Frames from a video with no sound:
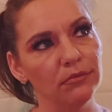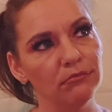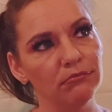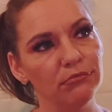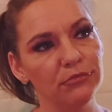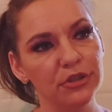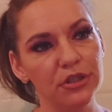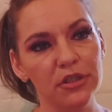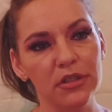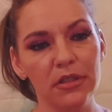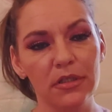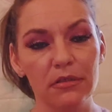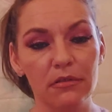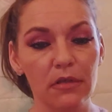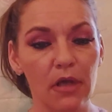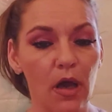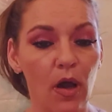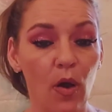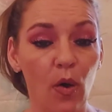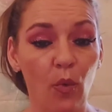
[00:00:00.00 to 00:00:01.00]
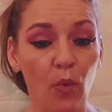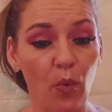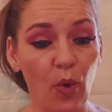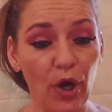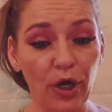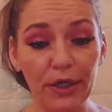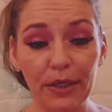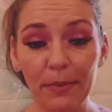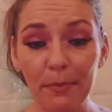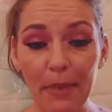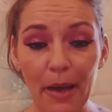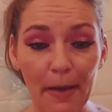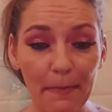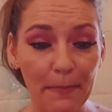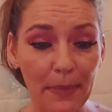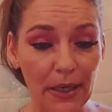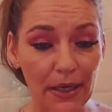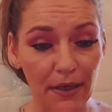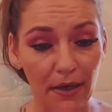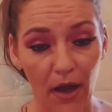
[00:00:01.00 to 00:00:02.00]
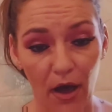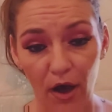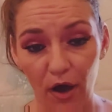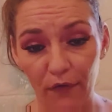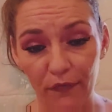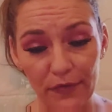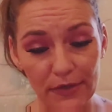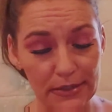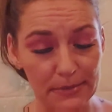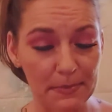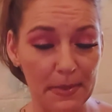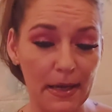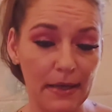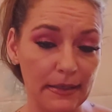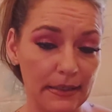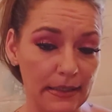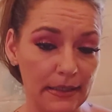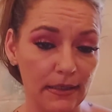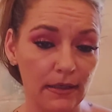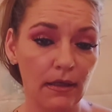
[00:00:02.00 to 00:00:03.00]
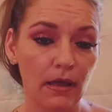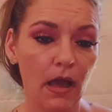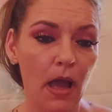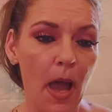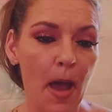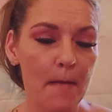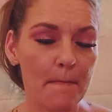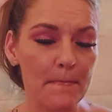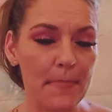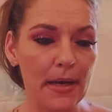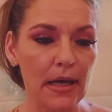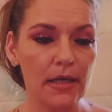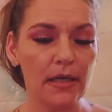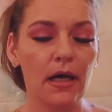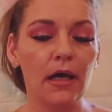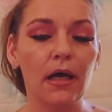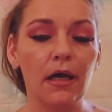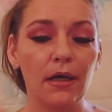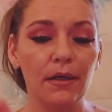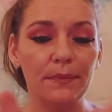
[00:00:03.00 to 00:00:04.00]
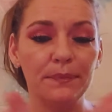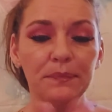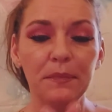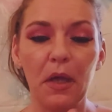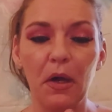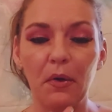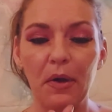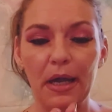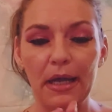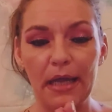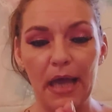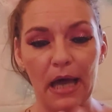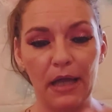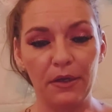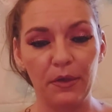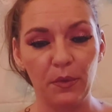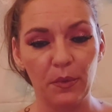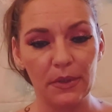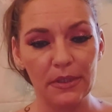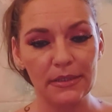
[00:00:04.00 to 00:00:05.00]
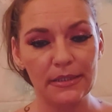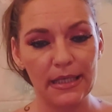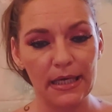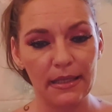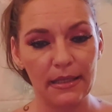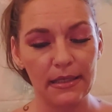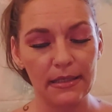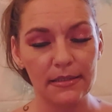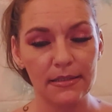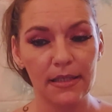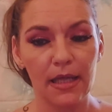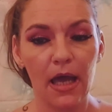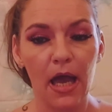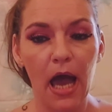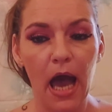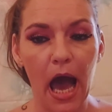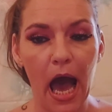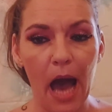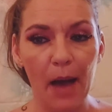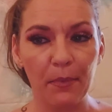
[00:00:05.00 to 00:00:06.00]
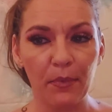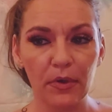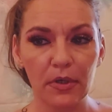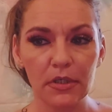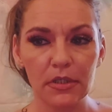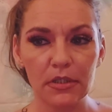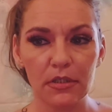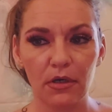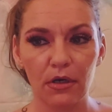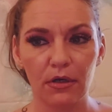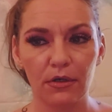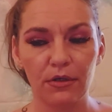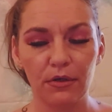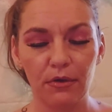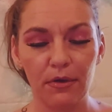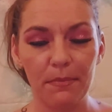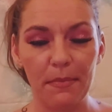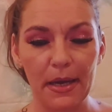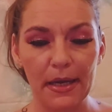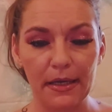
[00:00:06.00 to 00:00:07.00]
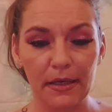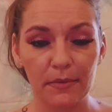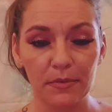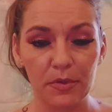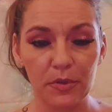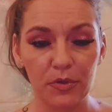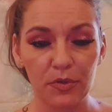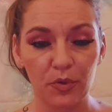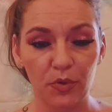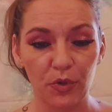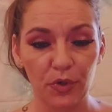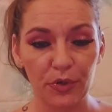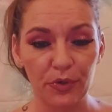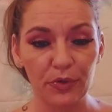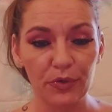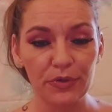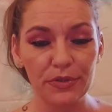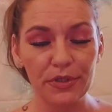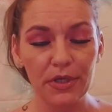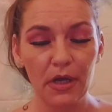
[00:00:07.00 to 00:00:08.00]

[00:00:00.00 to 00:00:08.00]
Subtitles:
Just working my butt off is about it. But, okay, I do want to say this. I'm going to start doing makeup tutorials.